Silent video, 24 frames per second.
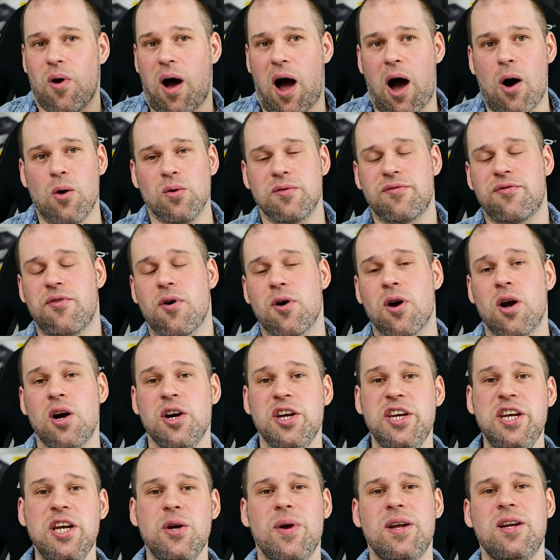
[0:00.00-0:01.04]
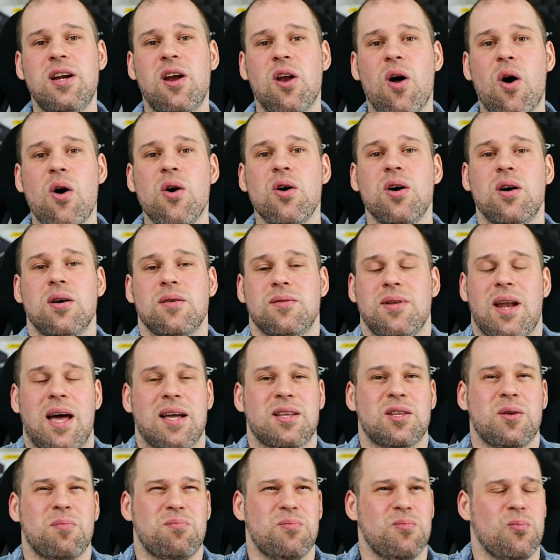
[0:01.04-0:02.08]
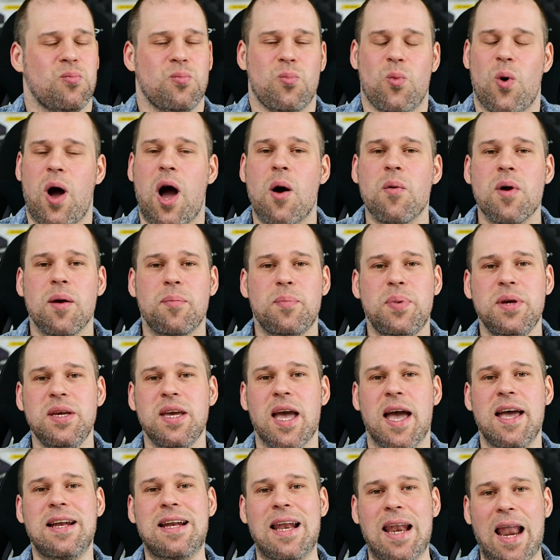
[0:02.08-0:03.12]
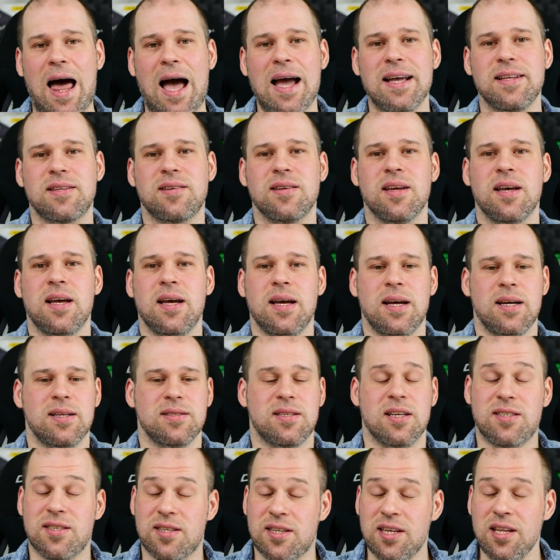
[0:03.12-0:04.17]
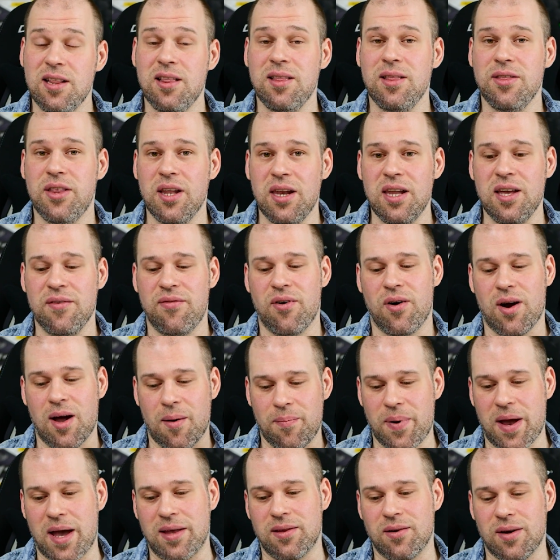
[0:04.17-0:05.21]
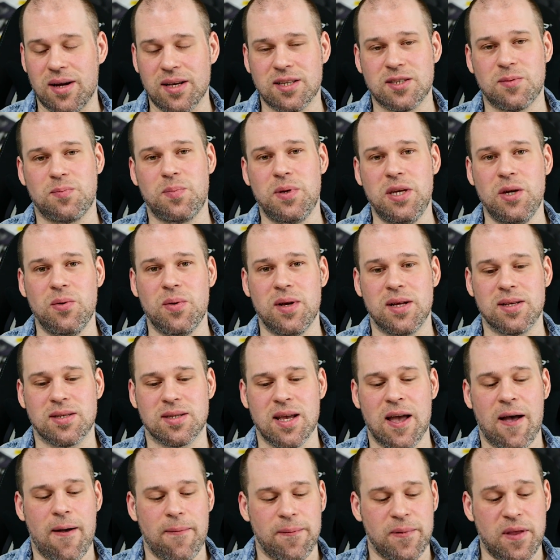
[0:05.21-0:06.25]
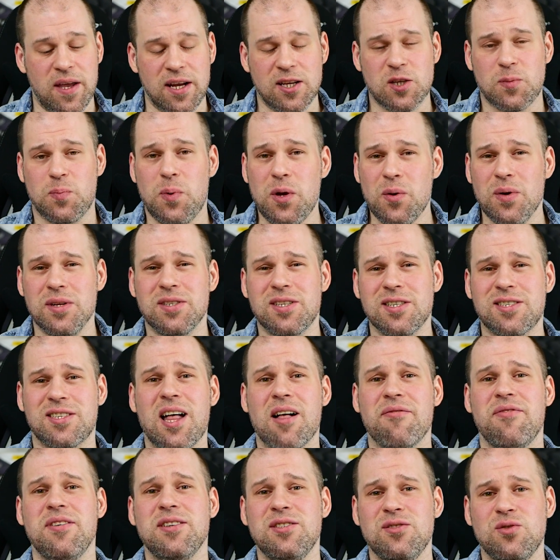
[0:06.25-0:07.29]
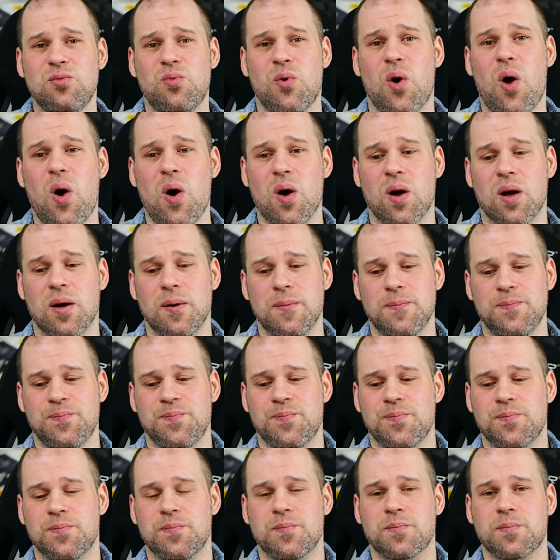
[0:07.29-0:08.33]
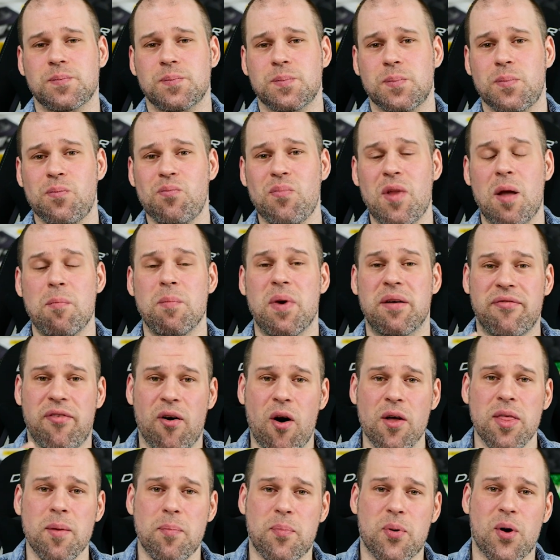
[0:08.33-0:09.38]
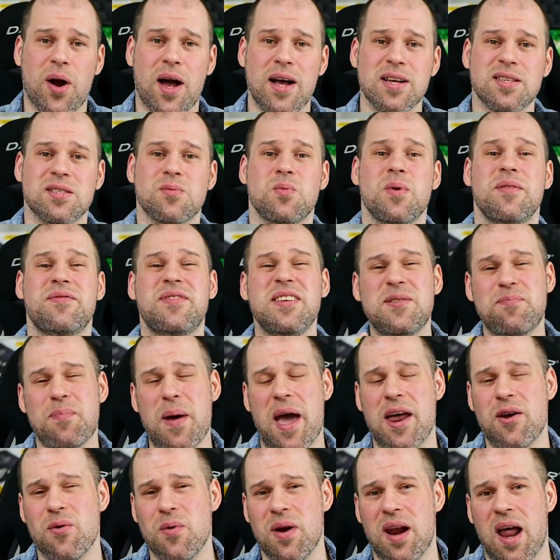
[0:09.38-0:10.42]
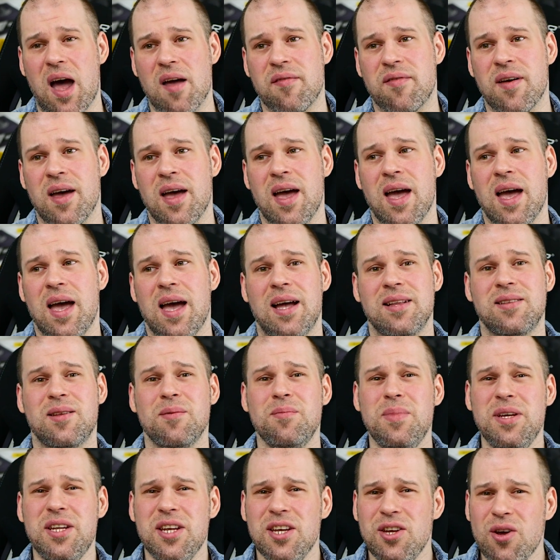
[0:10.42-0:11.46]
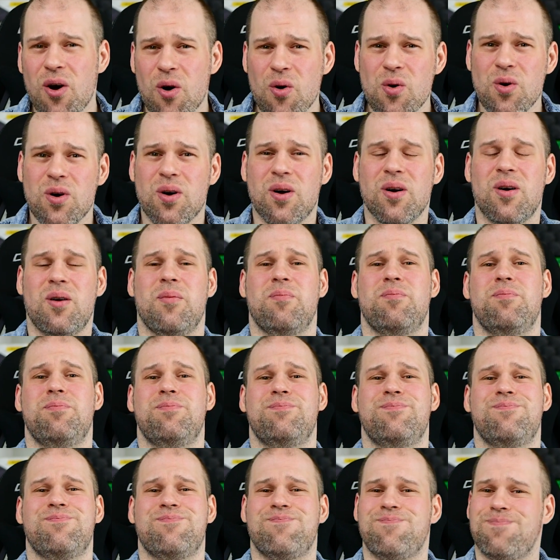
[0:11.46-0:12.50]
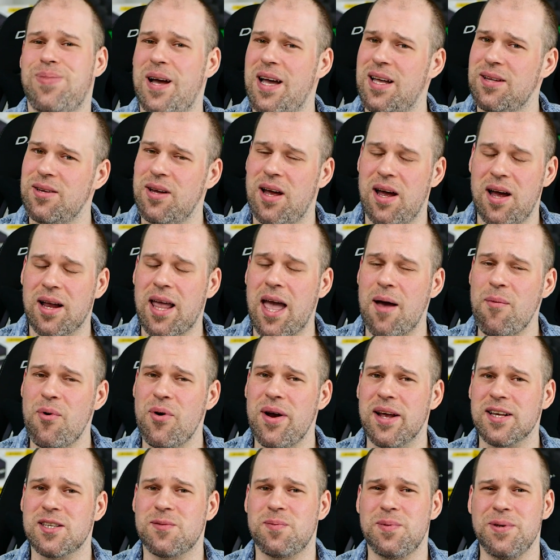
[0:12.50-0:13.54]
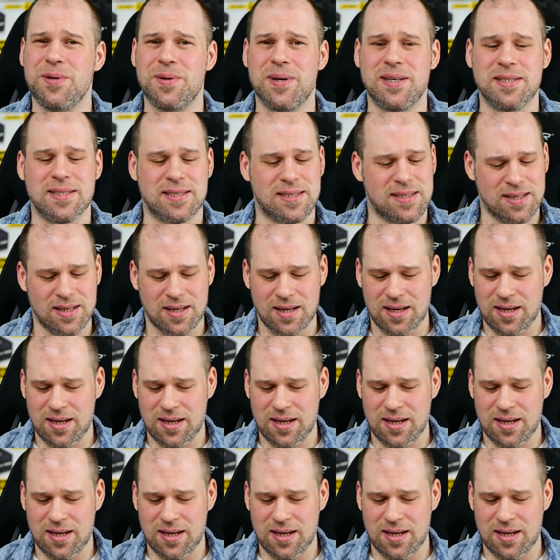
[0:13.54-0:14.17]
out for a year and longer, like the Huawei P8 Lite, that still deliver a better experience. The experience itself isn't wrong. But for the price, with this battery life and the mediocre camera experience,